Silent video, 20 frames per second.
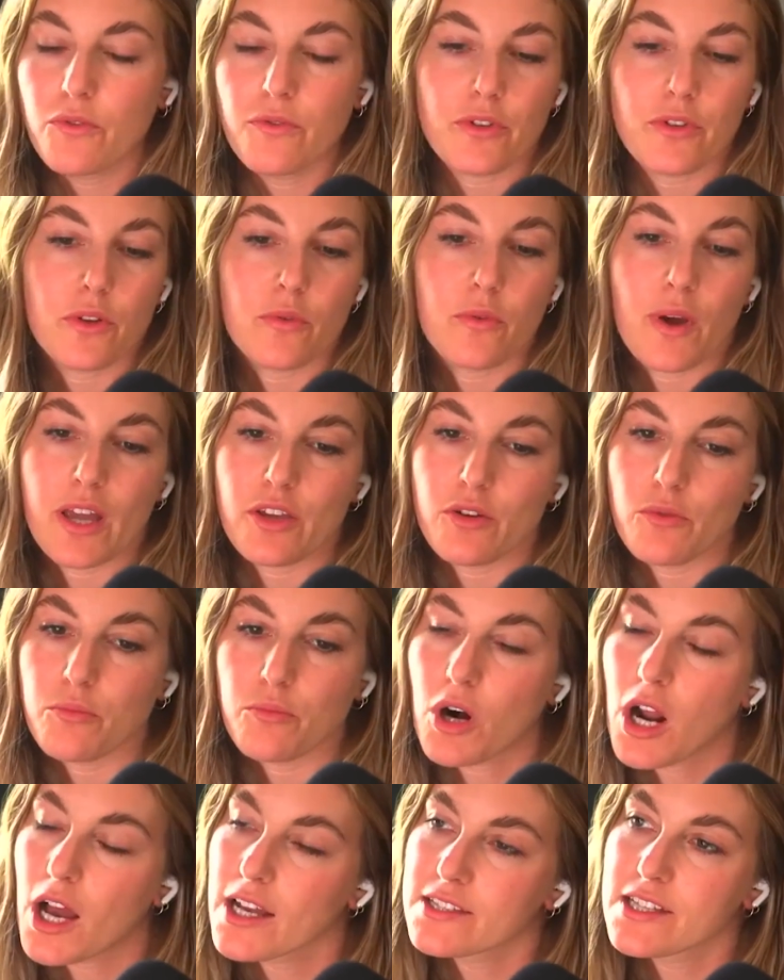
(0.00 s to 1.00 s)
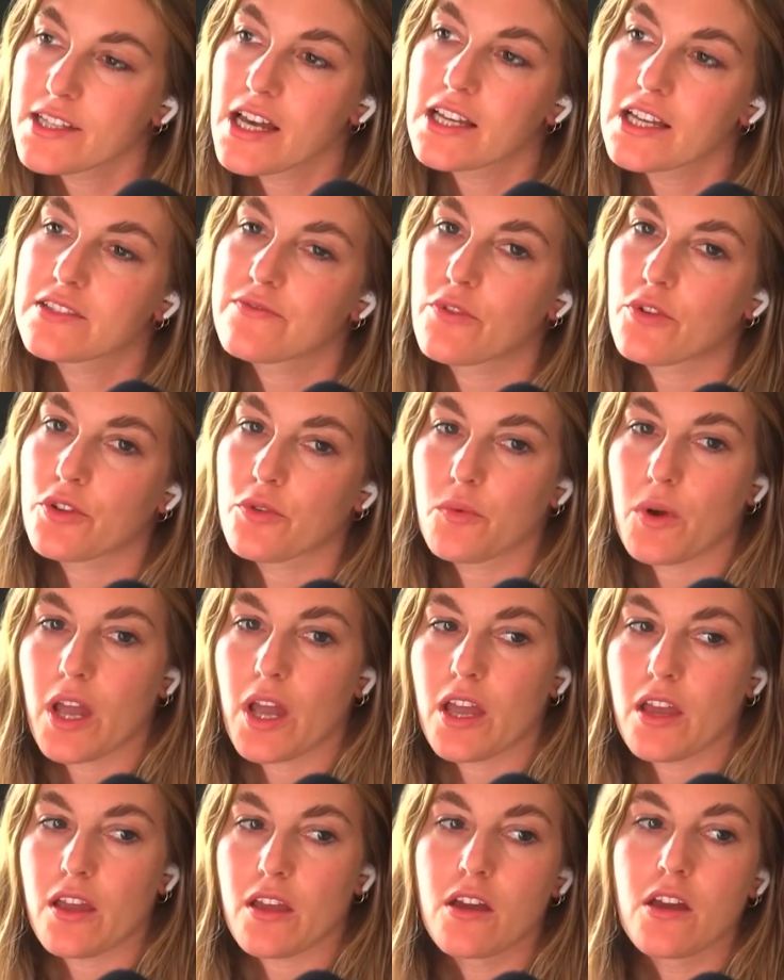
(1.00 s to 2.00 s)
for the way you process, for the
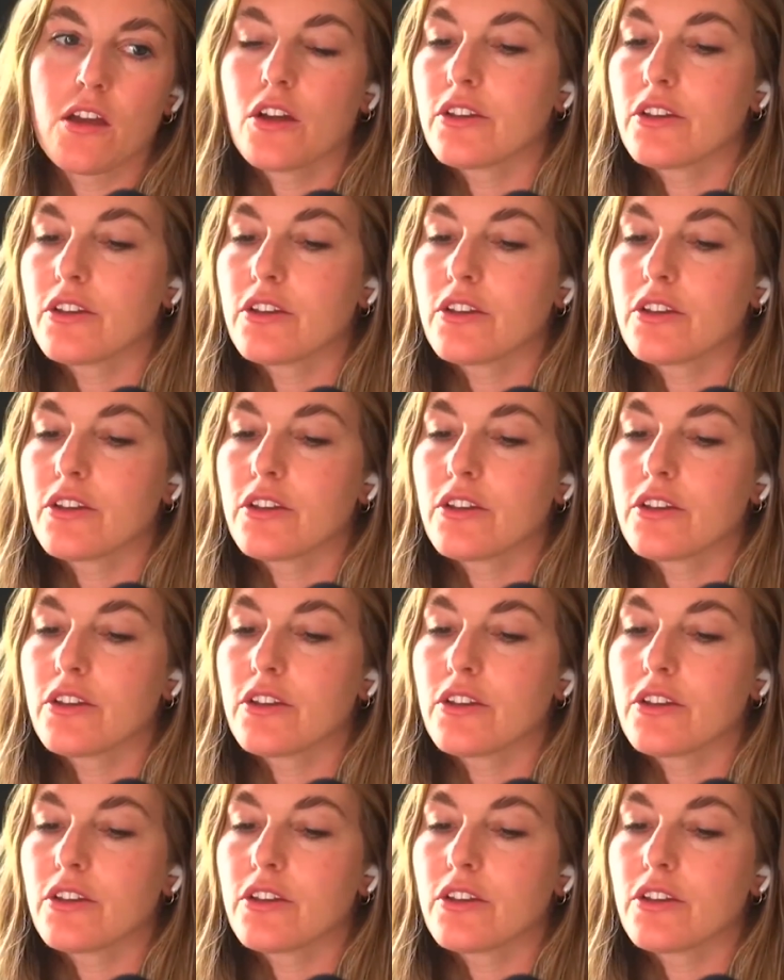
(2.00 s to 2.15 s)
way